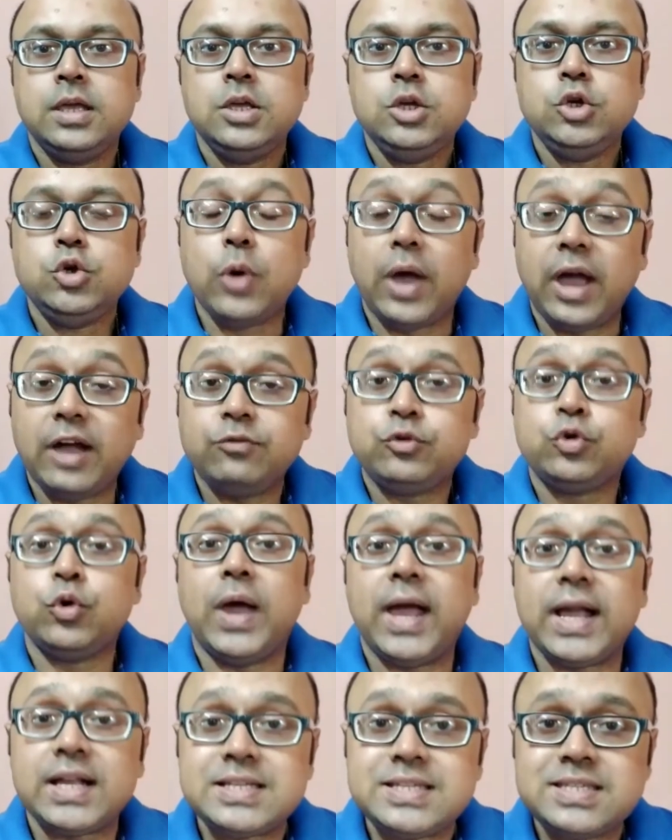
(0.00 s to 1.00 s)
You have to
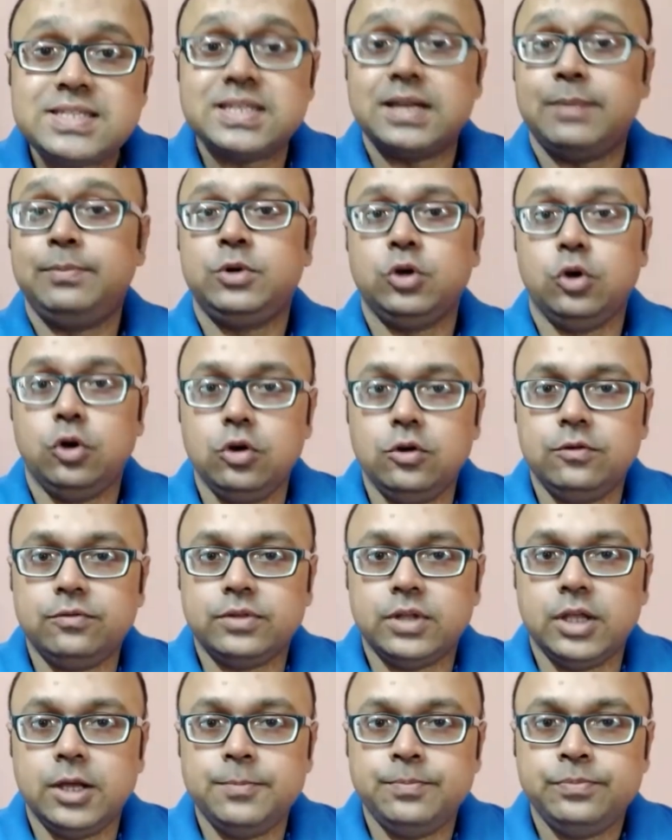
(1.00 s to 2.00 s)
accept all of
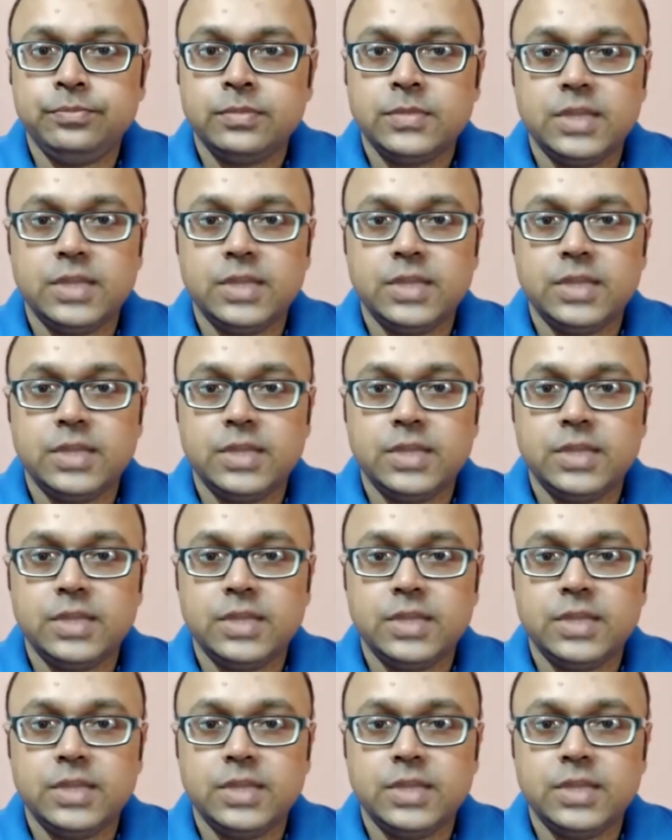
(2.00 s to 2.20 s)
them.